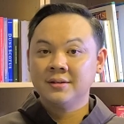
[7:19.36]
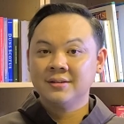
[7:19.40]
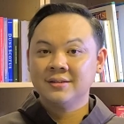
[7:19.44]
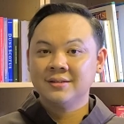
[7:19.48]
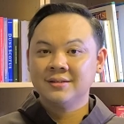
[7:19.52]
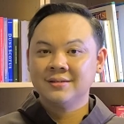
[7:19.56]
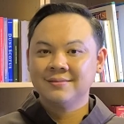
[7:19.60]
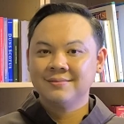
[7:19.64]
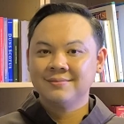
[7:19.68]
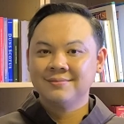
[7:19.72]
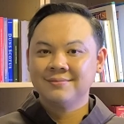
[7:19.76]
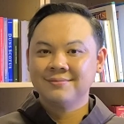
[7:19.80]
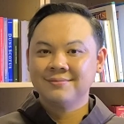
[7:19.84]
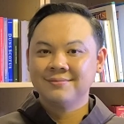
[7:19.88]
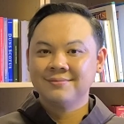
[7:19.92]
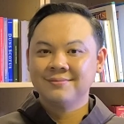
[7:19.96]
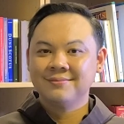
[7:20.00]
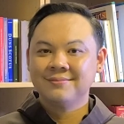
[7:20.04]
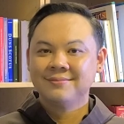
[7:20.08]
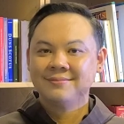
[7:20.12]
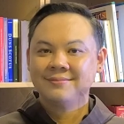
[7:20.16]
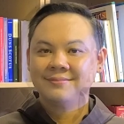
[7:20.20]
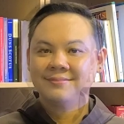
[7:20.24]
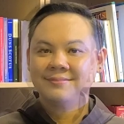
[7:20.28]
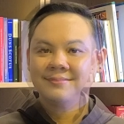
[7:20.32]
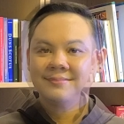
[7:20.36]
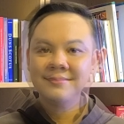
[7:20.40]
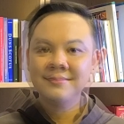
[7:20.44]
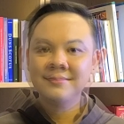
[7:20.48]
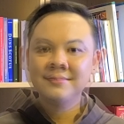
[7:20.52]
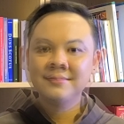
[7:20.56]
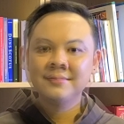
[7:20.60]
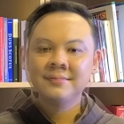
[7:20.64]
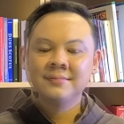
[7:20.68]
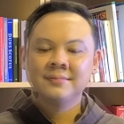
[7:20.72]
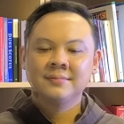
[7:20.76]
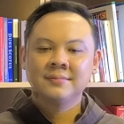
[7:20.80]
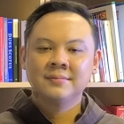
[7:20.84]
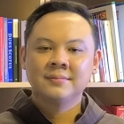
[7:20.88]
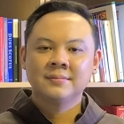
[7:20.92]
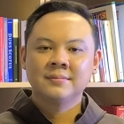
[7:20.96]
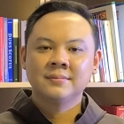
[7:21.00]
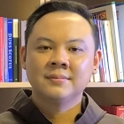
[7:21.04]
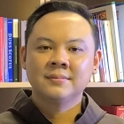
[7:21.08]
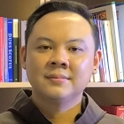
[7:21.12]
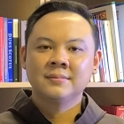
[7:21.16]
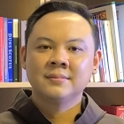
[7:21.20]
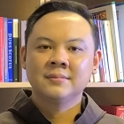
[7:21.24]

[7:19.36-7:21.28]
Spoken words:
(no one is talking)